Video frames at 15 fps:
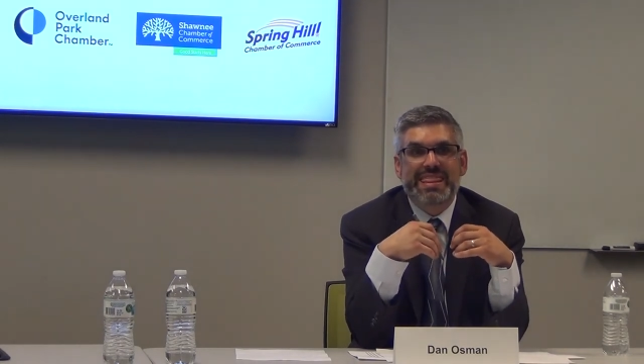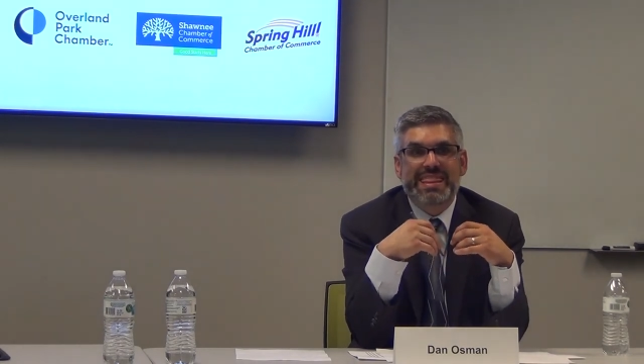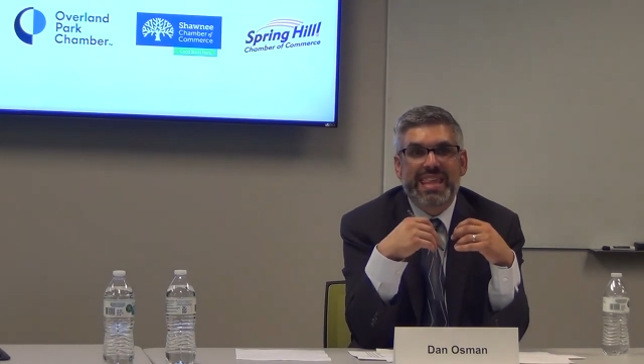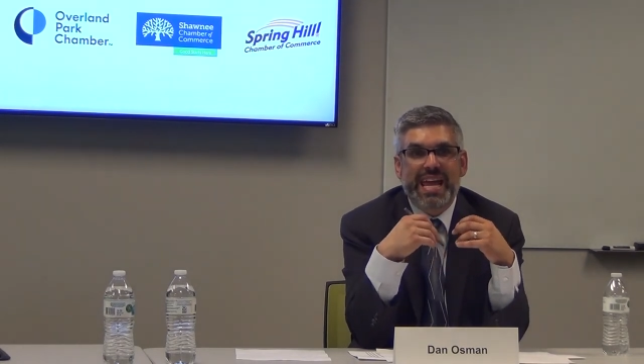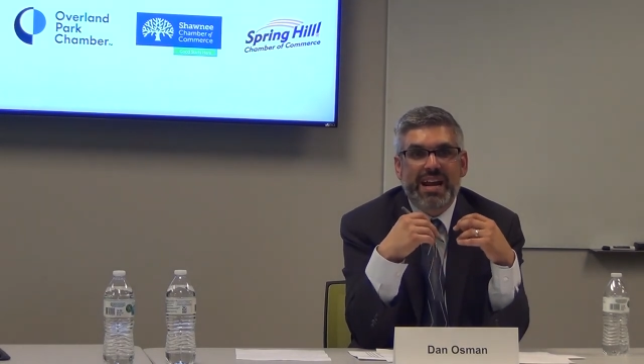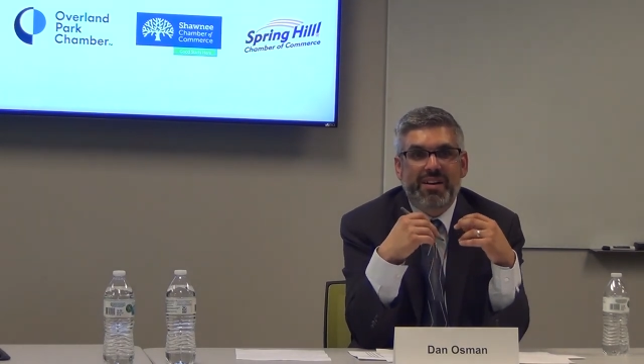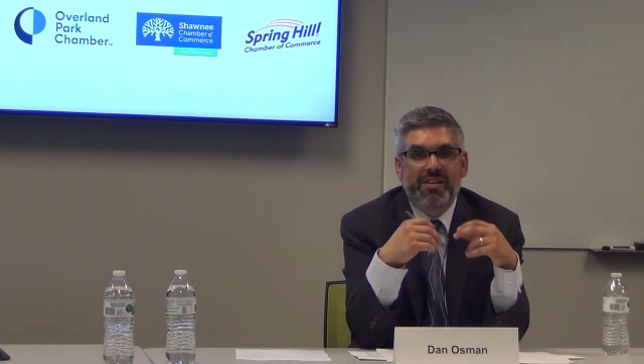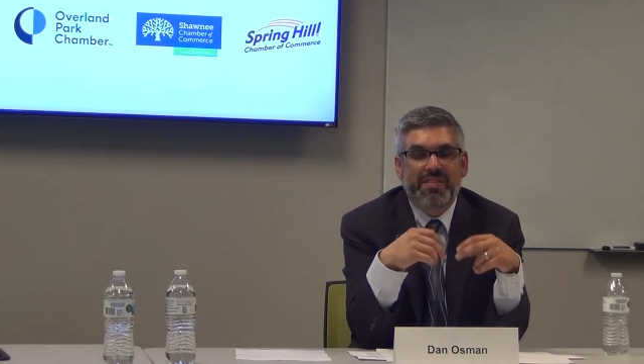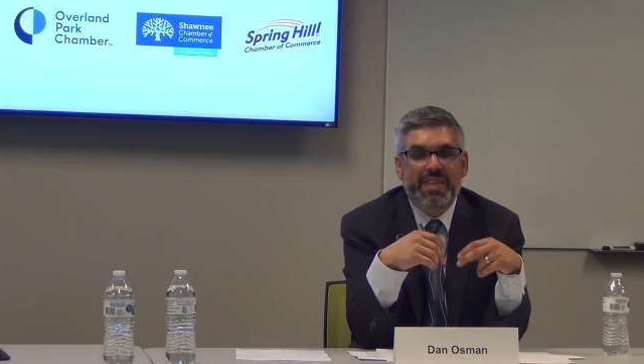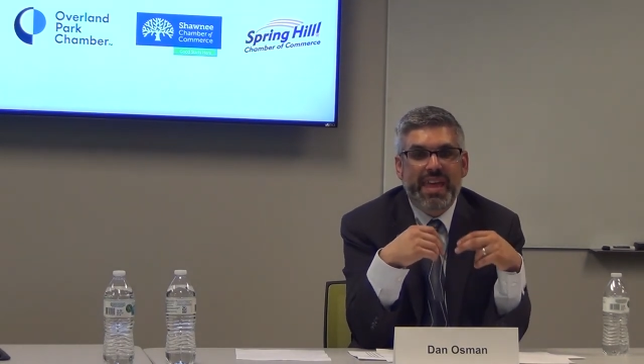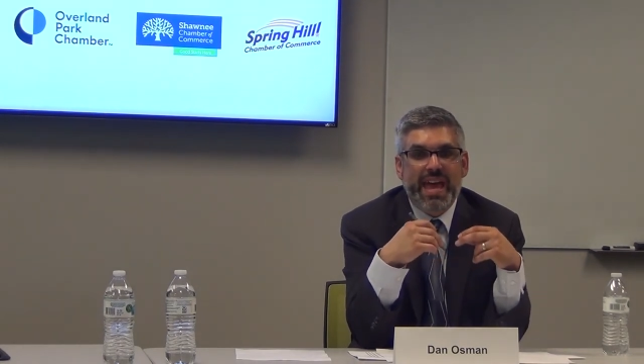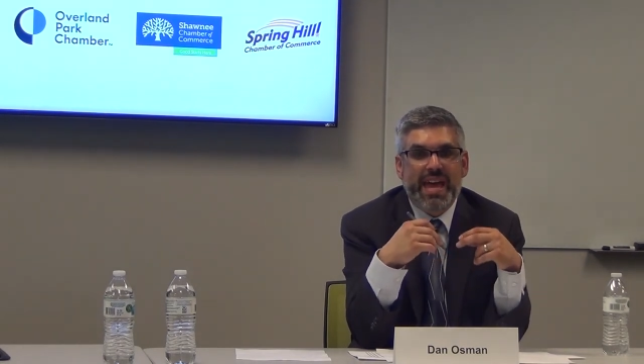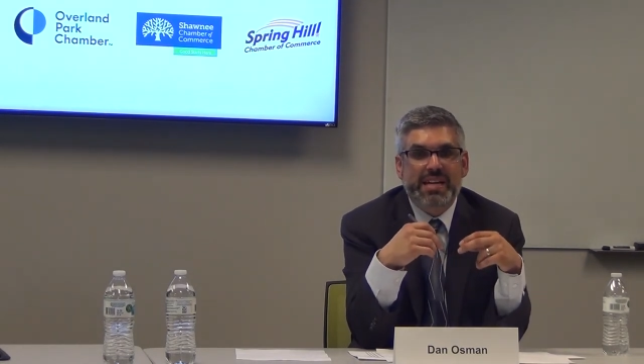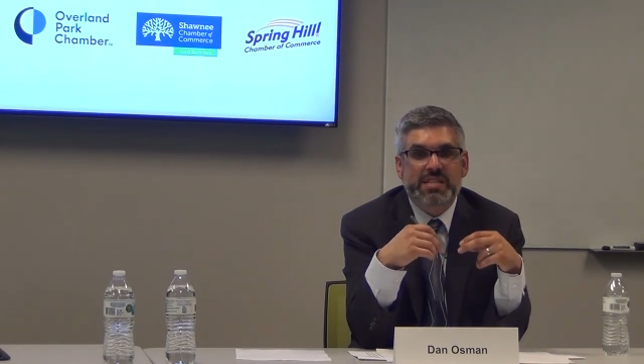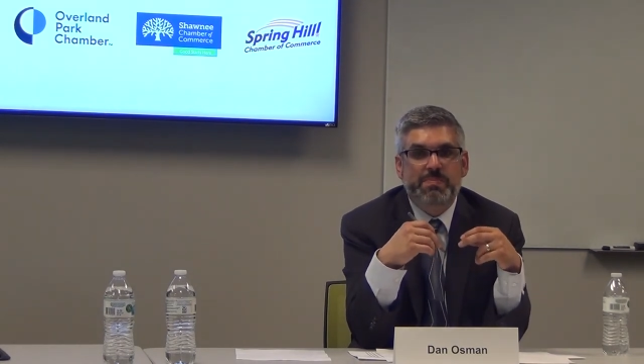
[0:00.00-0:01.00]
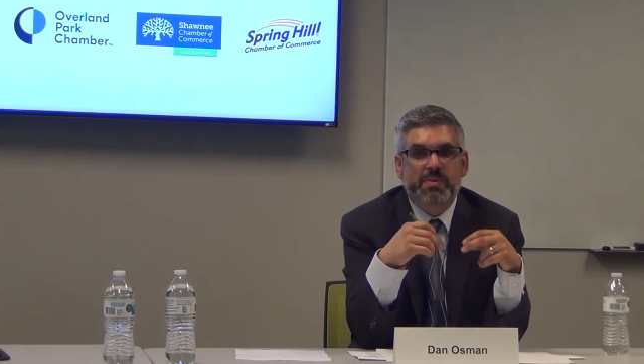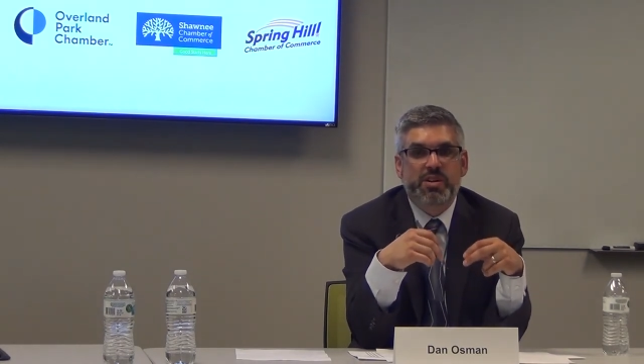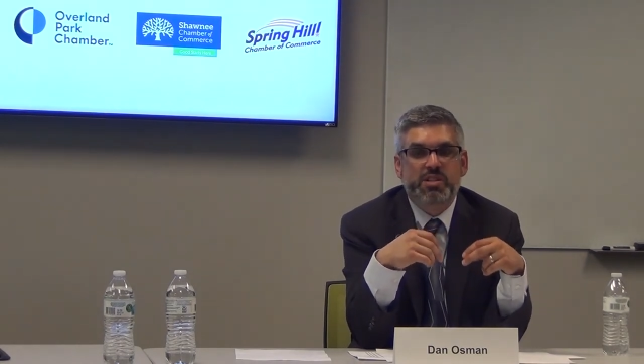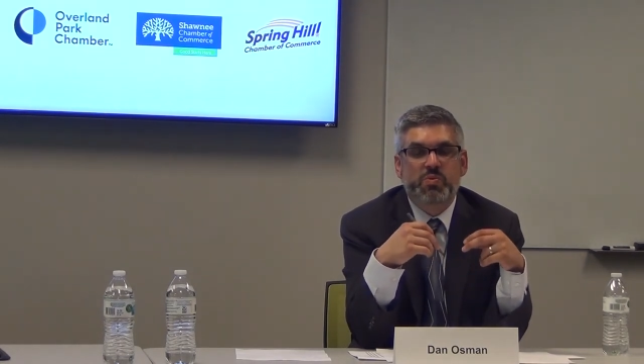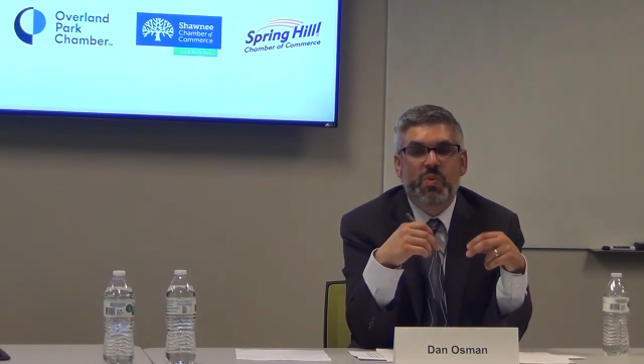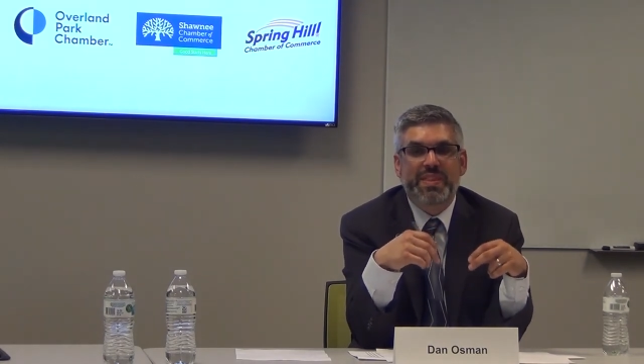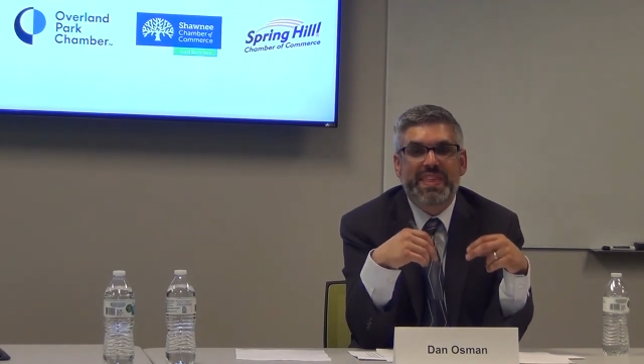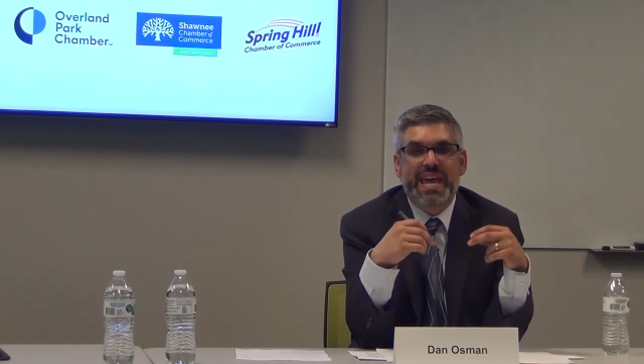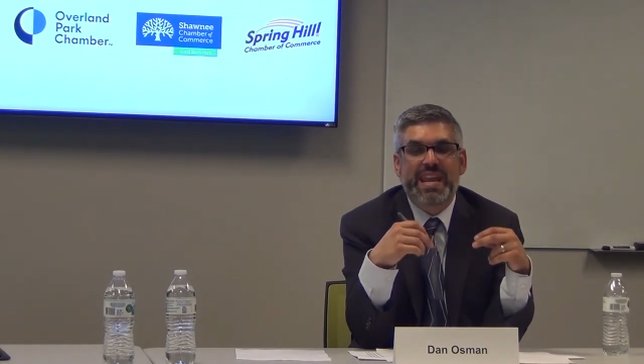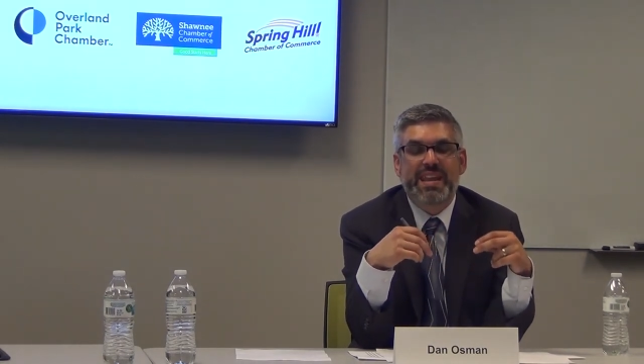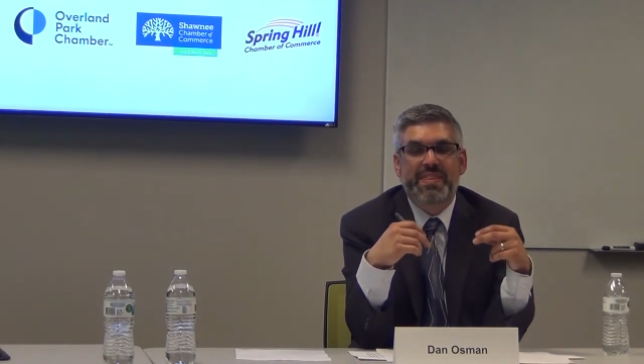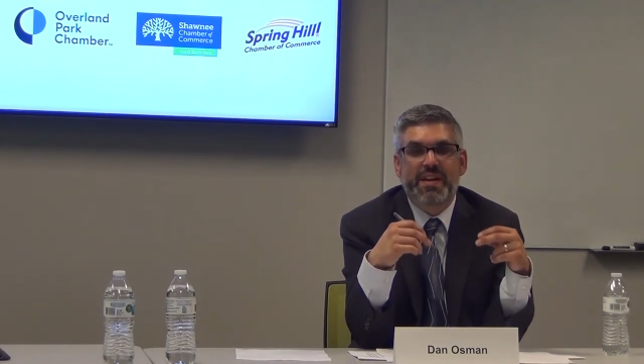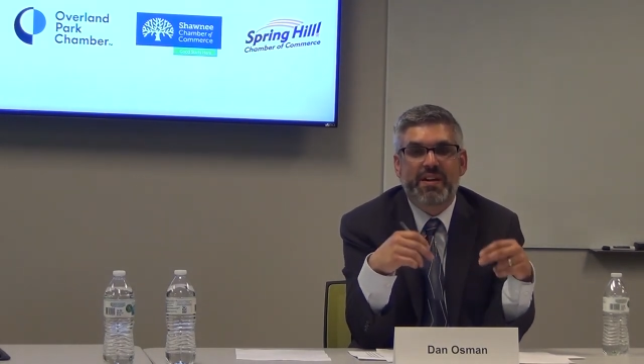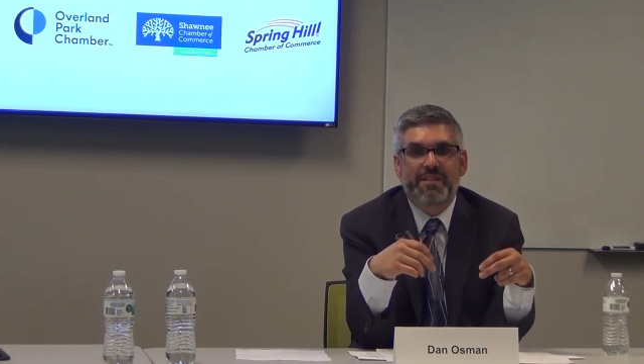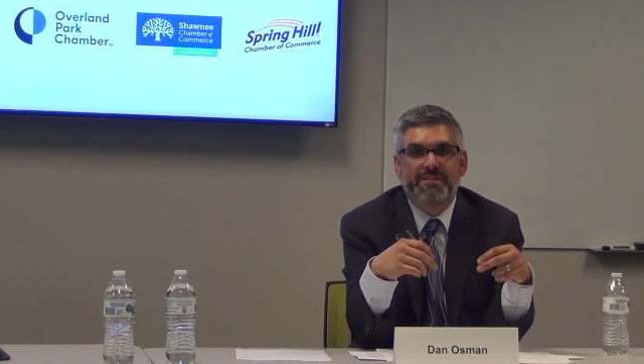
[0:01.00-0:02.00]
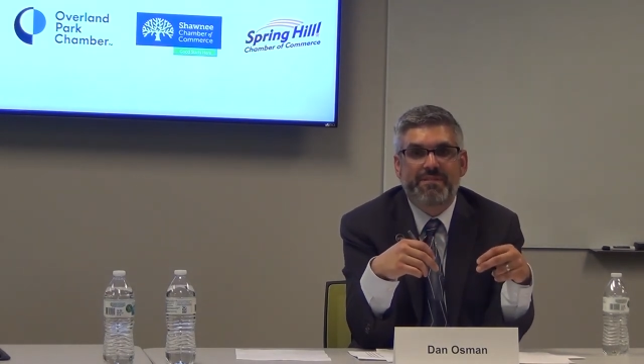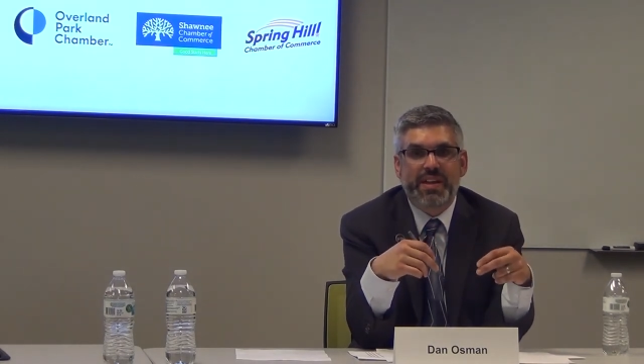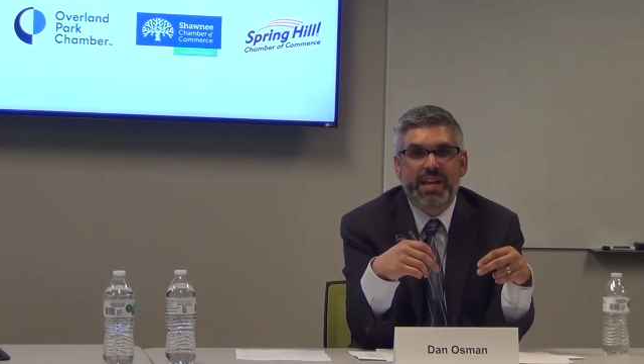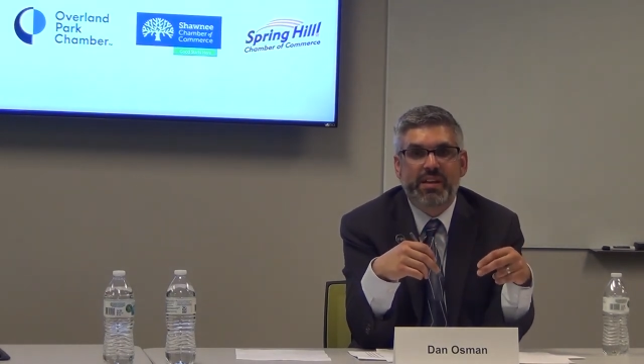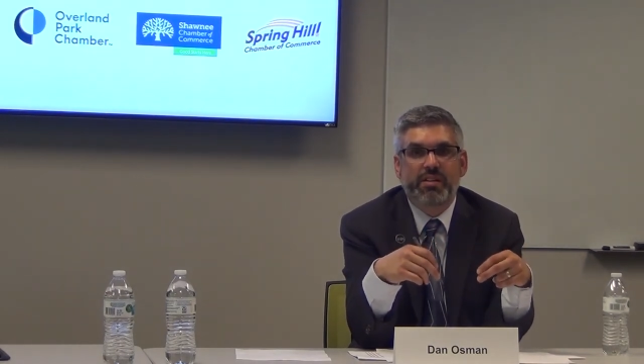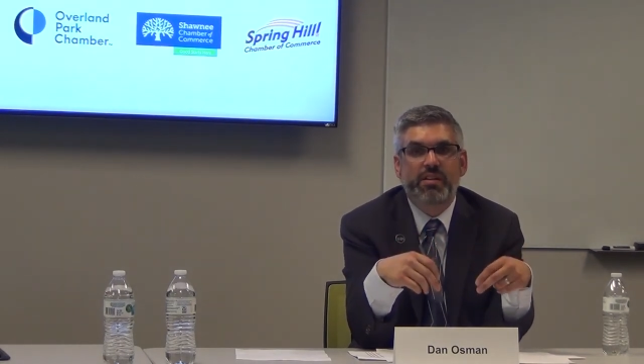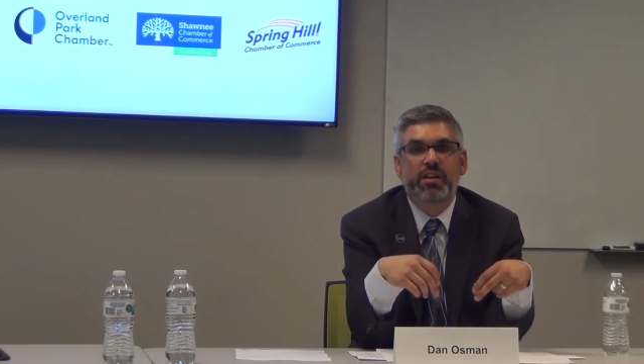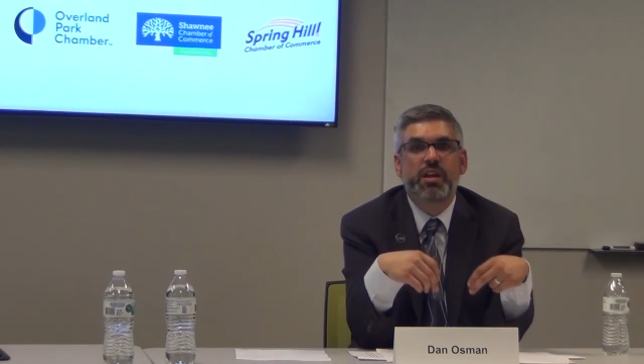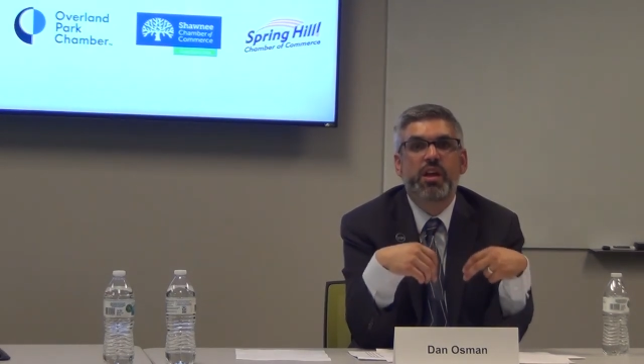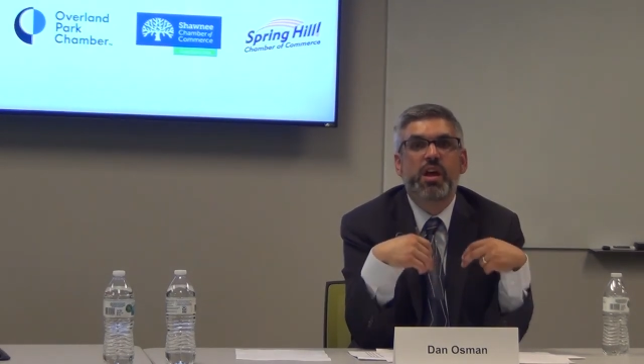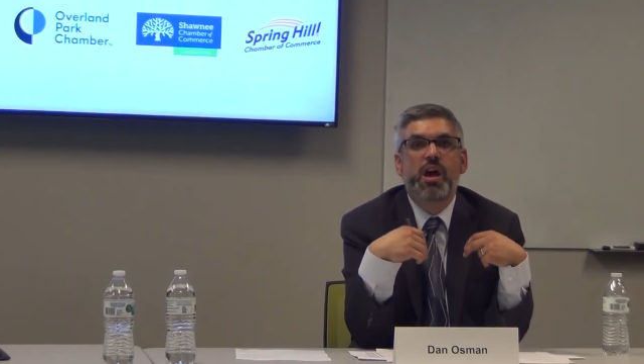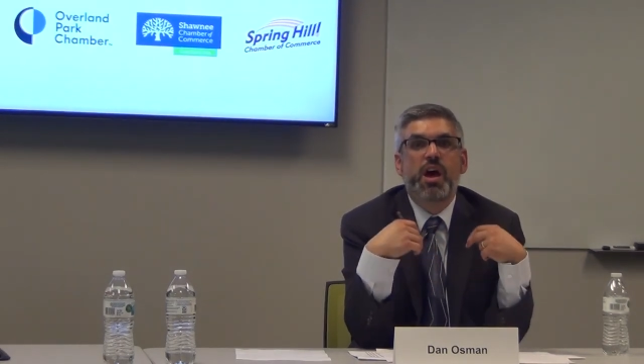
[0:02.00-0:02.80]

they're the experts within their field.